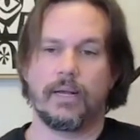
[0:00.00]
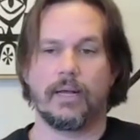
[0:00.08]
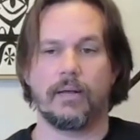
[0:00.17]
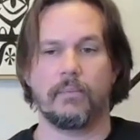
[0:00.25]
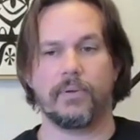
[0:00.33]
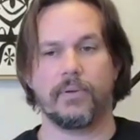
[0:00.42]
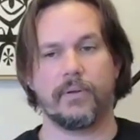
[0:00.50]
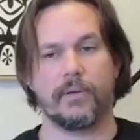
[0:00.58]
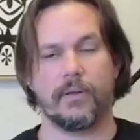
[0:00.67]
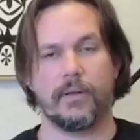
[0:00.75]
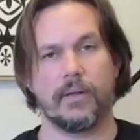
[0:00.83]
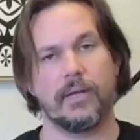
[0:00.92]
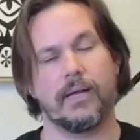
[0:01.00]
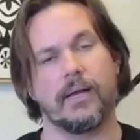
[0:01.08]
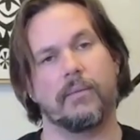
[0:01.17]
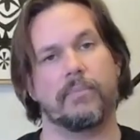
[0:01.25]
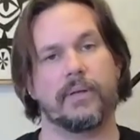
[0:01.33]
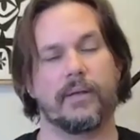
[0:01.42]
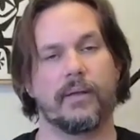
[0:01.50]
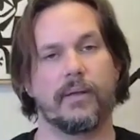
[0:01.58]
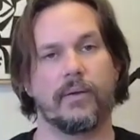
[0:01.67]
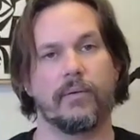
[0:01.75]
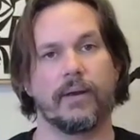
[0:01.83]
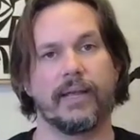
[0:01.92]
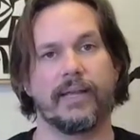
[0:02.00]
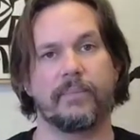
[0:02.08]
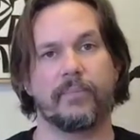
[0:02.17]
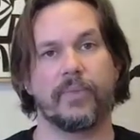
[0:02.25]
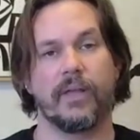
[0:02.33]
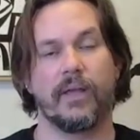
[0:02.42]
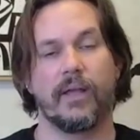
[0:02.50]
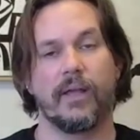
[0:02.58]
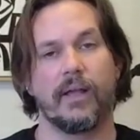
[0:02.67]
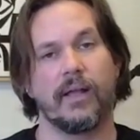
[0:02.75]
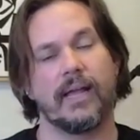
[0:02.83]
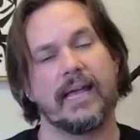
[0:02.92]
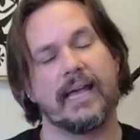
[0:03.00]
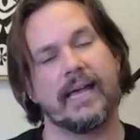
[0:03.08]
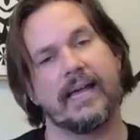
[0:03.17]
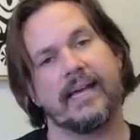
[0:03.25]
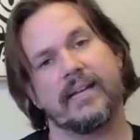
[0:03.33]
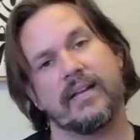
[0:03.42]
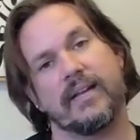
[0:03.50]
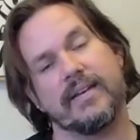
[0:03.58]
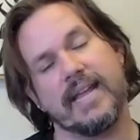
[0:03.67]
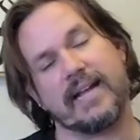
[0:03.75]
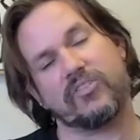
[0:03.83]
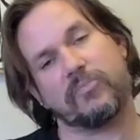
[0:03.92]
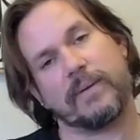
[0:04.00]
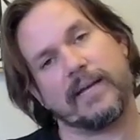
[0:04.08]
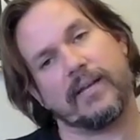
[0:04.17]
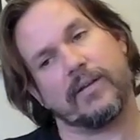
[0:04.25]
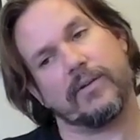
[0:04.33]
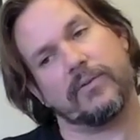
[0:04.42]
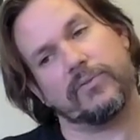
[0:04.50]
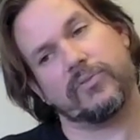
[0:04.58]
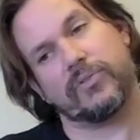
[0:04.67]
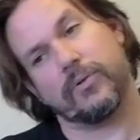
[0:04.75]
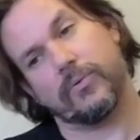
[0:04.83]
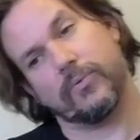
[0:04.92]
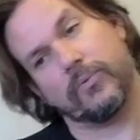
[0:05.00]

up, up, right? Head, neck spine goes,